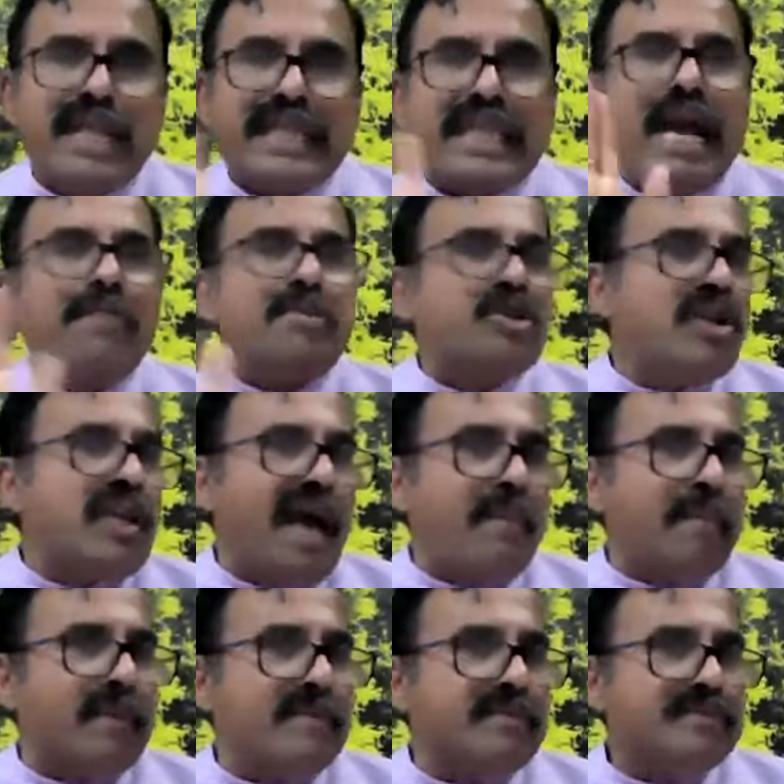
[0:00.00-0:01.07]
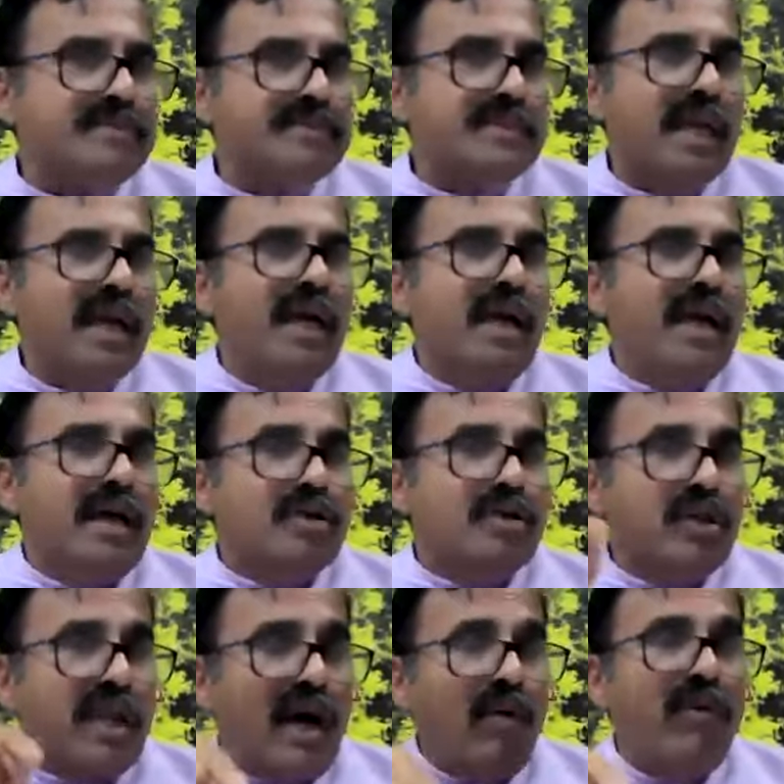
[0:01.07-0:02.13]
nothing happens to the lamp.
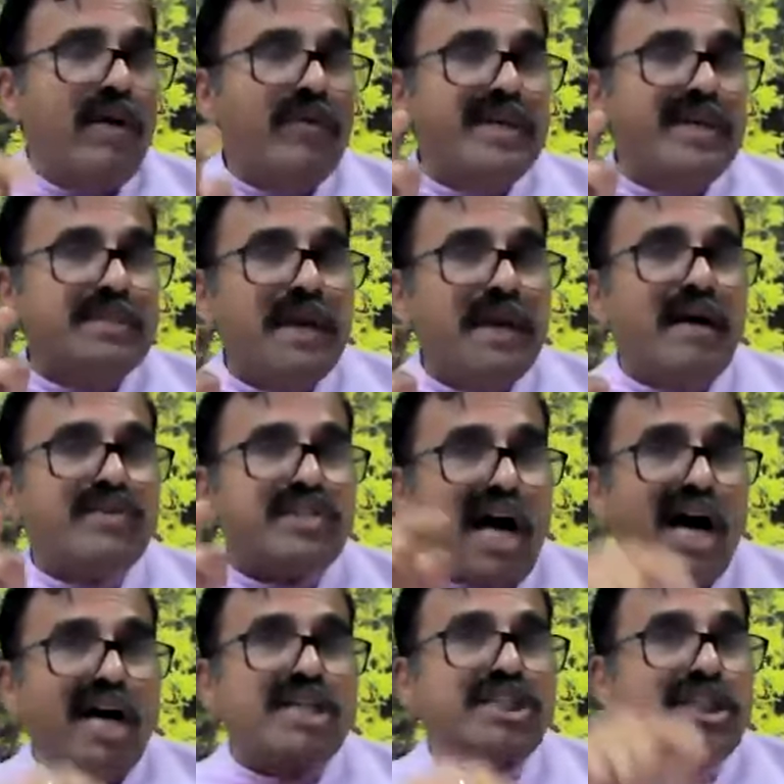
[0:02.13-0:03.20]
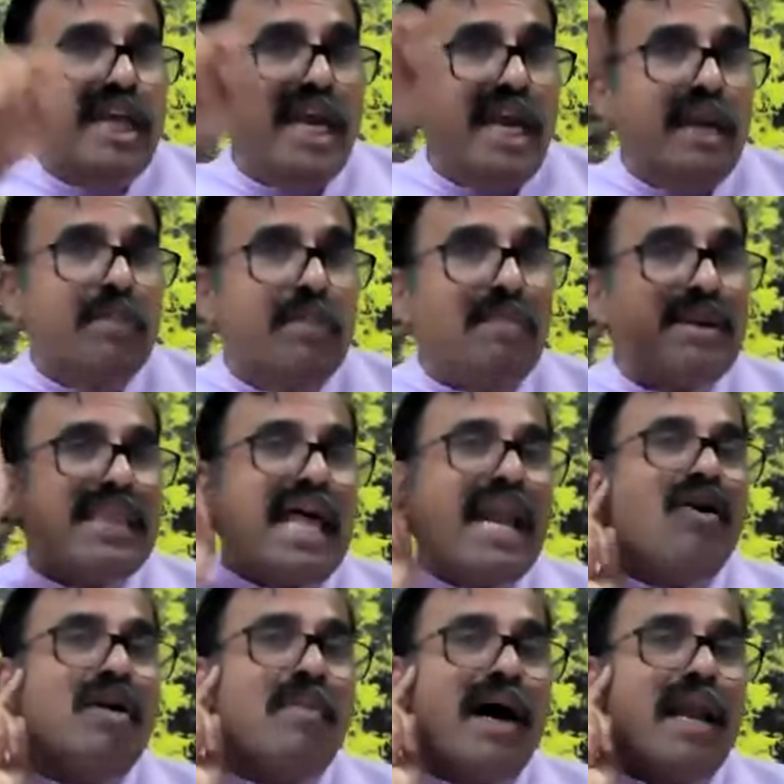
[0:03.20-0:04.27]
So now when we speak of Sakshi in
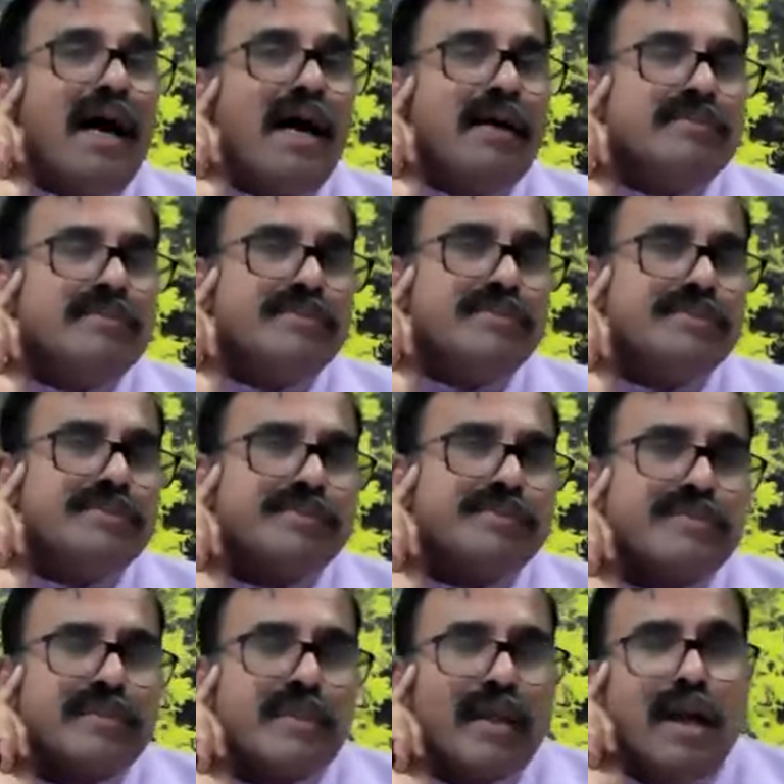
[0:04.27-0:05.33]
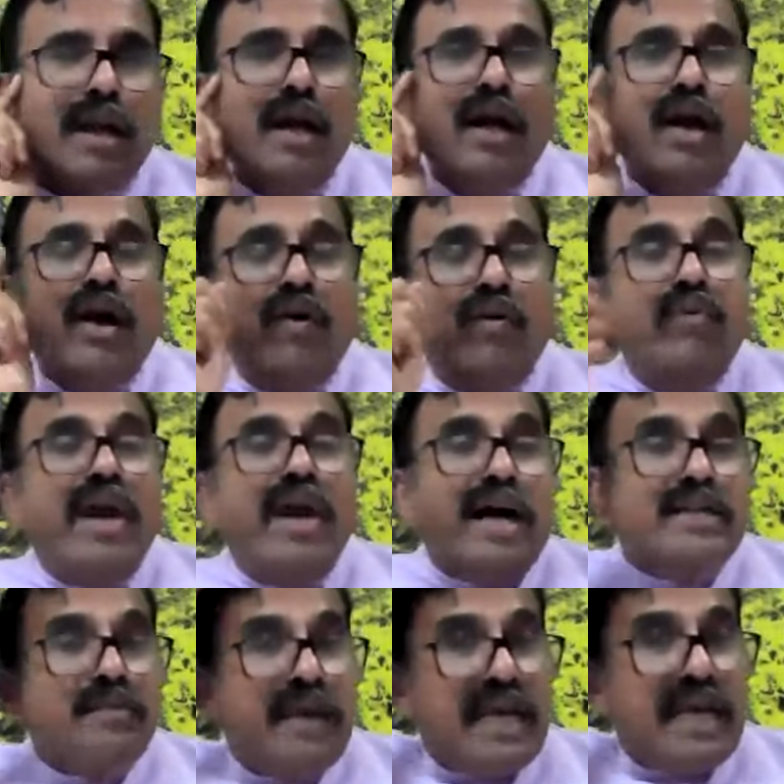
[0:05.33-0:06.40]
Brahmajnanavali Mala, we
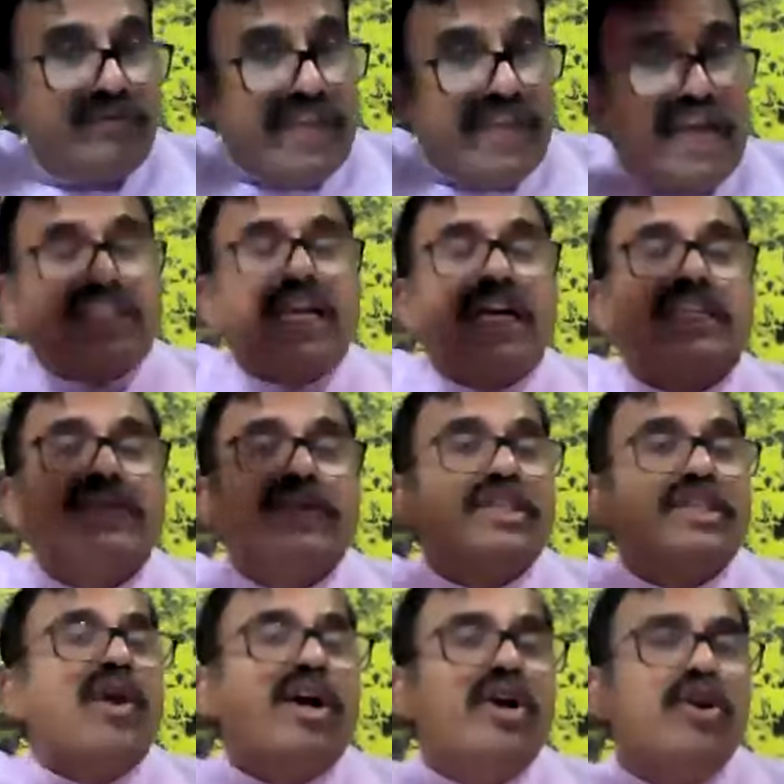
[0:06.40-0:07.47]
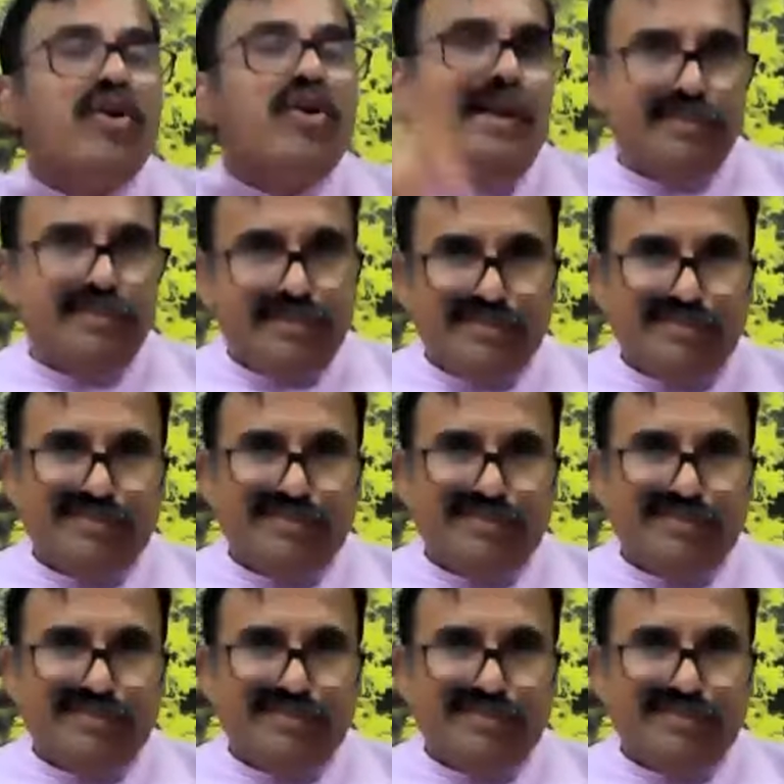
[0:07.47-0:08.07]
are speaking of that Sakshi which is non-dual.